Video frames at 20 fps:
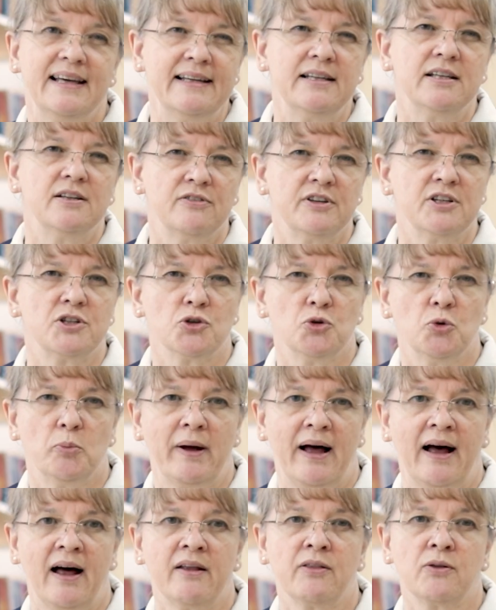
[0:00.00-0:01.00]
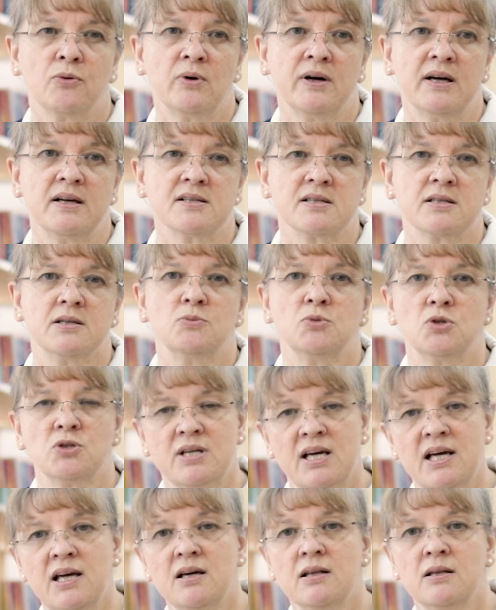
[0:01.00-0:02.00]
individual pathways that will
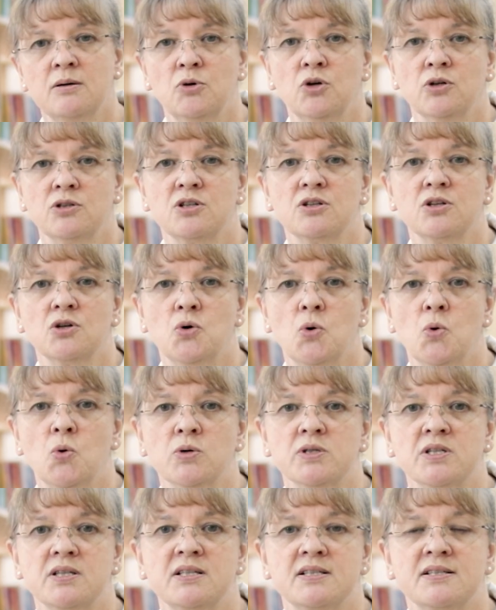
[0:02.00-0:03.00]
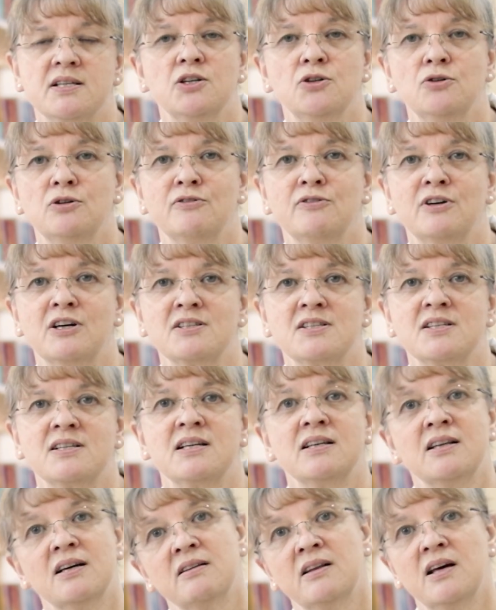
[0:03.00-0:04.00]
take them onto the courses at
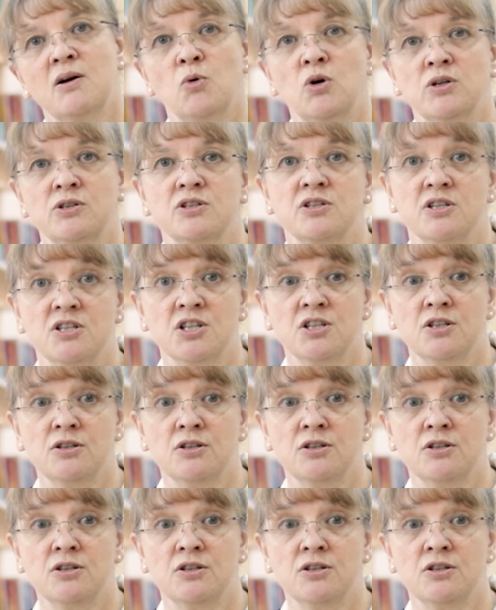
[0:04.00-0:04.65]
university that they want to